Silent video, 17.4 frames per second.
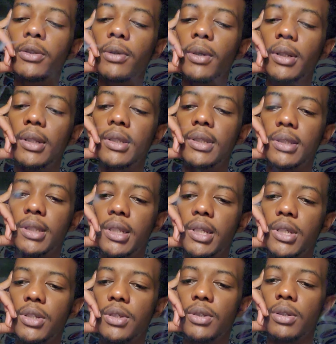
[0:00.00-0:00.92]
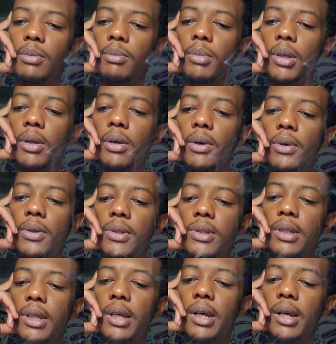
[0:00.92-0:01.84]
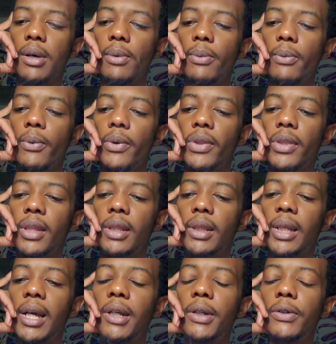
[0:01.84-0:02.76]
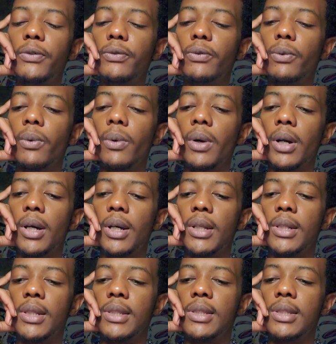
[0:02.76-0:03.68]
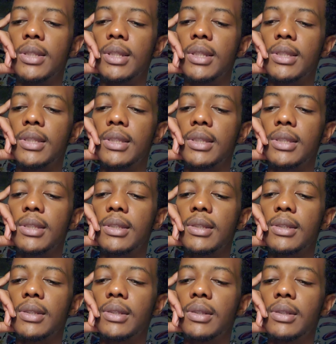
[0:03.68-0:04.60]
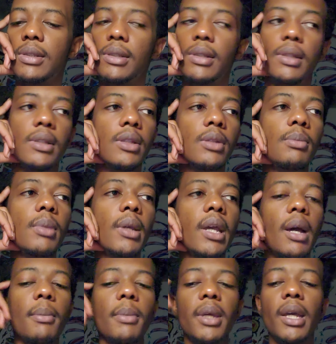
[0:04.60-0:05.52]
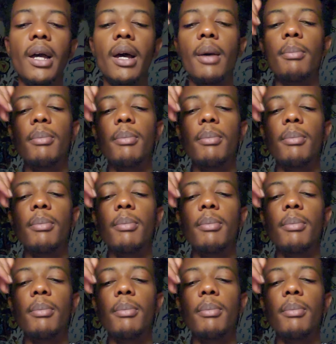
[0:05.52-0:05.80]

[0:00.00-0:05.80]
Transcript: to a decision because with the Nine of Wands, you're becoming a